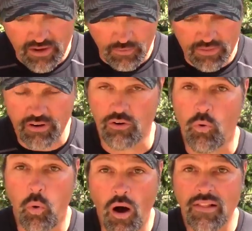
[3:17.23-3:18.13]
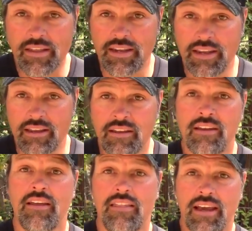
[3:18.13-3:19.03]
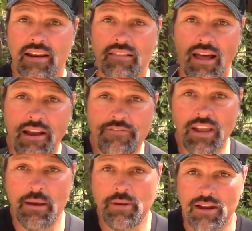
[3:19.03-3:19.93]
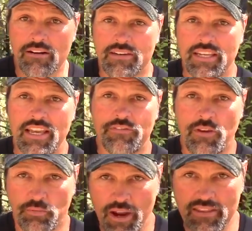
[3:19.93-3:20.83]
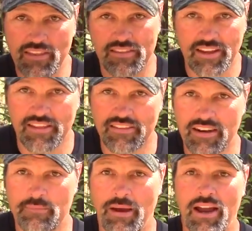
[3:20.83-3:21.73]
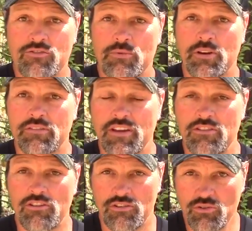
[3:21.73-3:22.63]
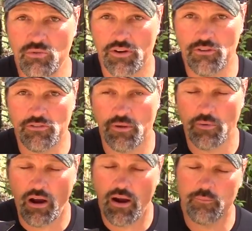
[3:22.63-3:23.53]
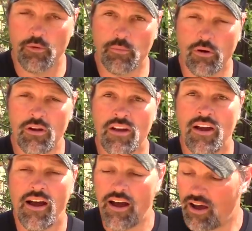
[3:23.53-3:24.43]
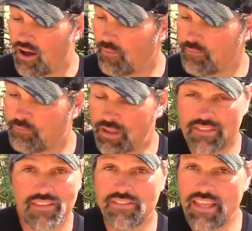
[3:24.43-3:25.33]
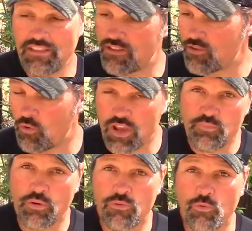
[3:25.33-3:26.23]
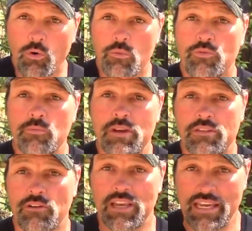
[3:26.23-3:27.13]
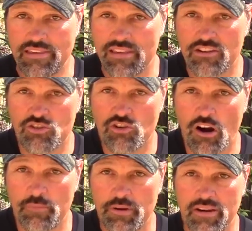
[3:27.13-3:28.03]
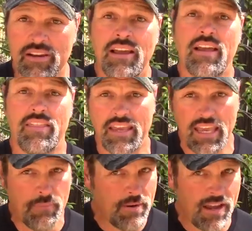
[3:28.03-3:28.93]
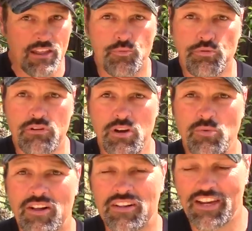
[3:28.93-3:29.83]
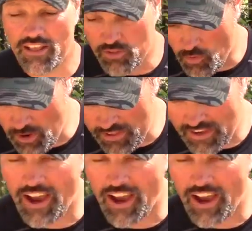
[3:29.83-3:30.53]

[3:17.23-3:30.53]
their, their quality they got a lifetime guarantee. If you break this thing and send it back to them, they'll send you a new one or something comparable. Um, but they just always perform for me. They're easy to sharpen. They keep an edge pretty well. And that's always